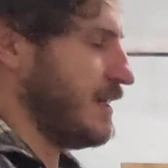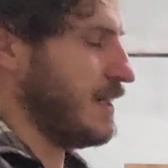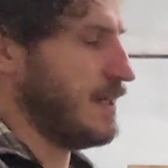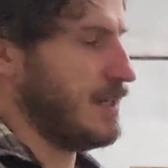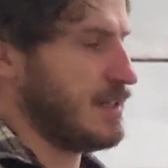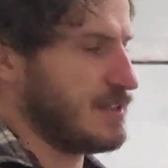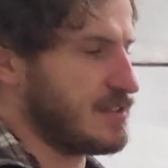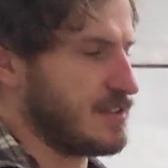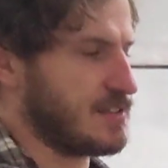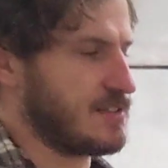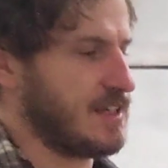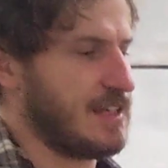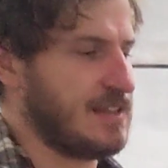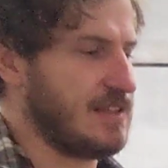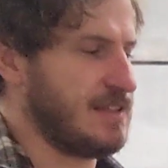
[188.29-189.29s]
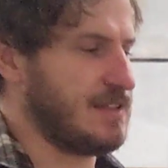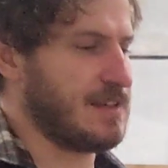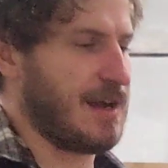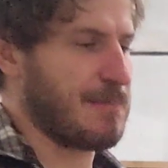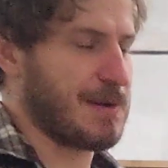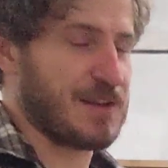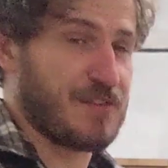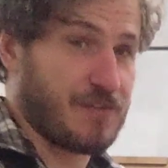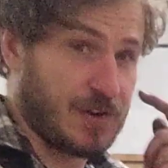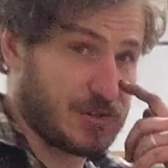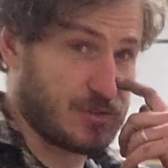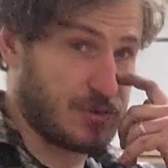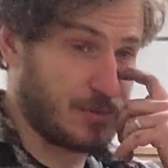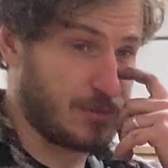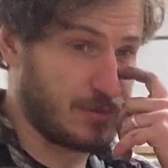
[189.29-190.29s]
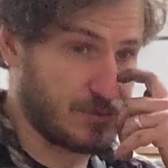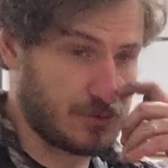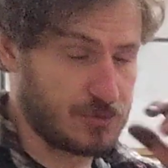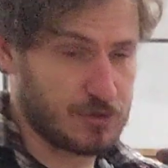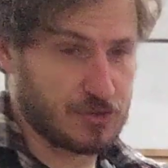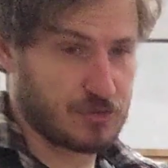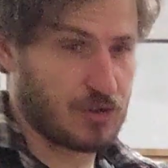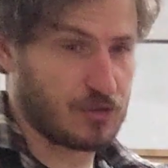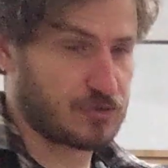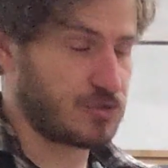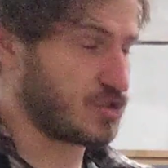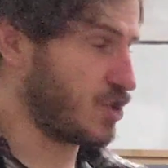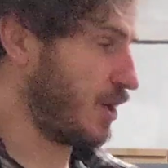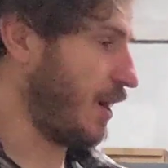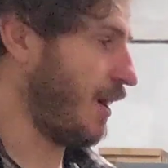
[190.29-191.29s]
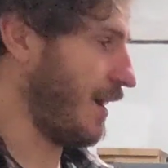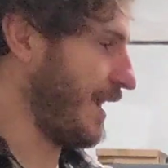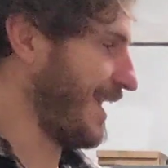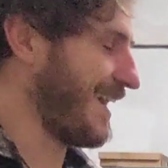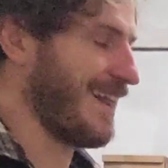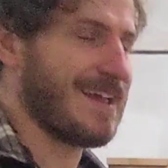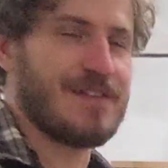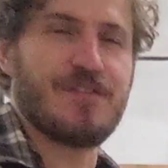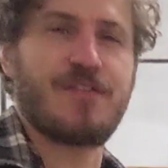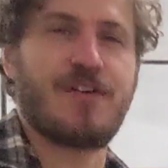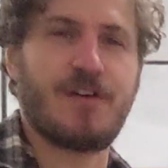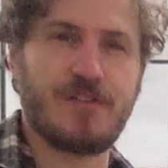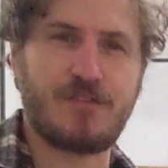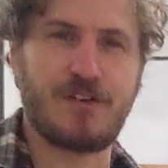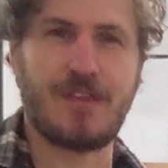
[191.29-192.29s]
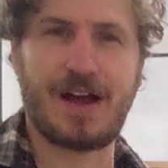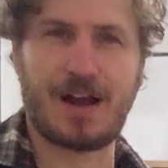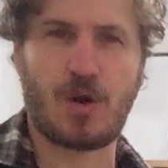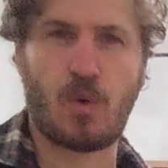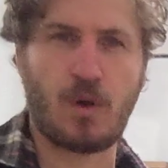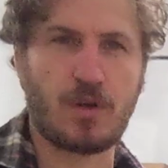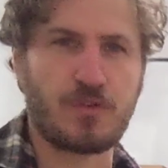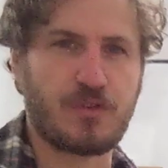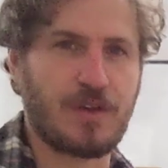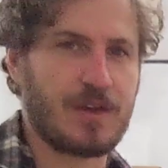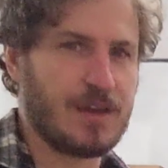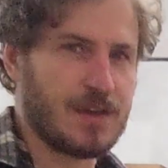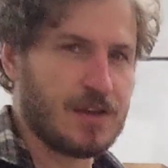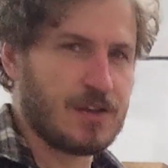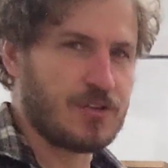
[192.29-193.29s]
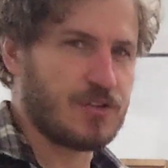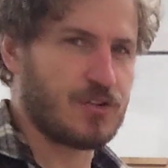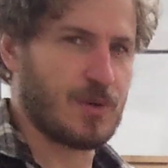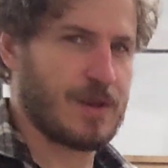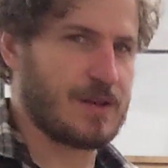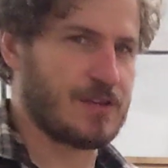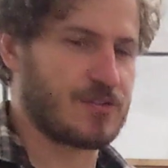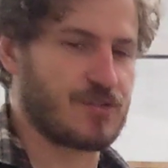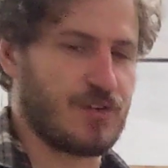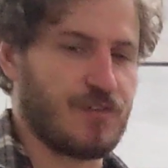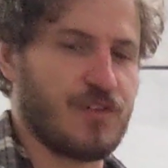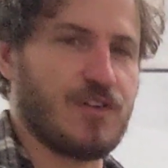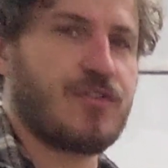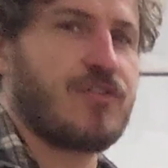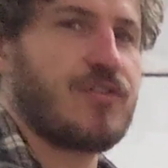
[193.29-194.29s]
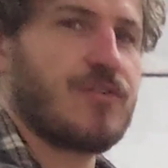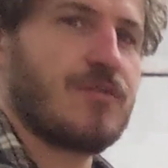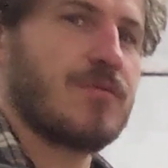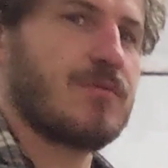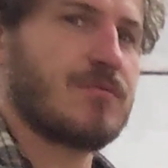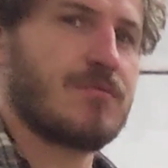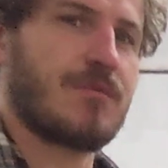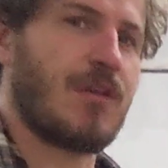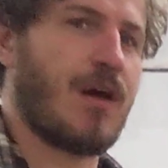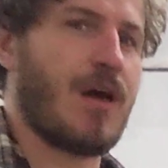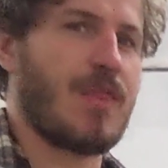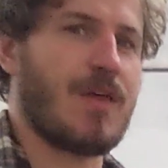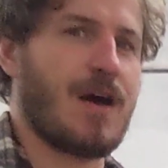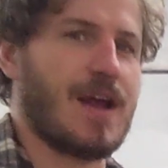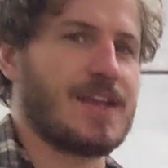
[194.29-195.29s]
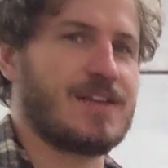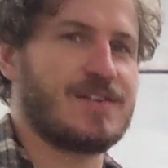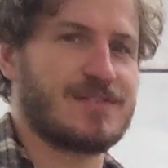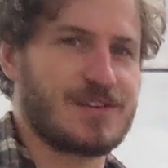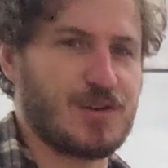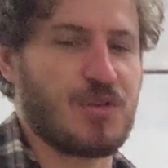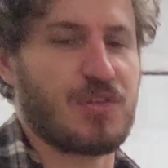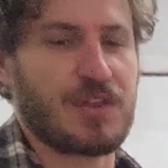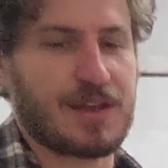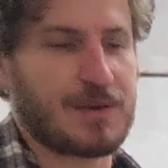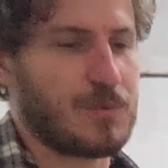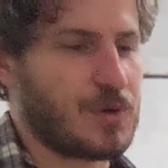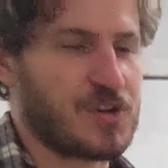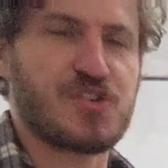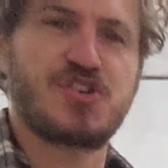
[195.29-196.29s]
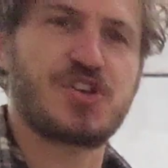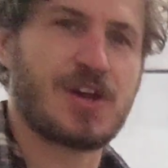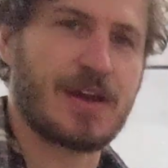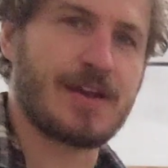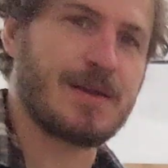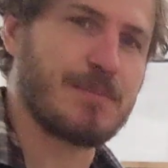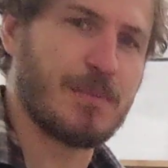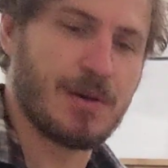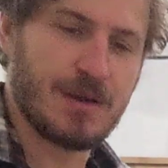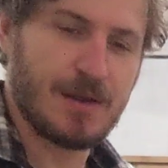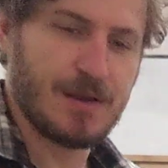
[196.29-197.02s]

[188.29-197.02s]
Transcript: and to see that manufacturer that's got such a high acclaim for that quality doing stuff that's like that, you do think, what a shame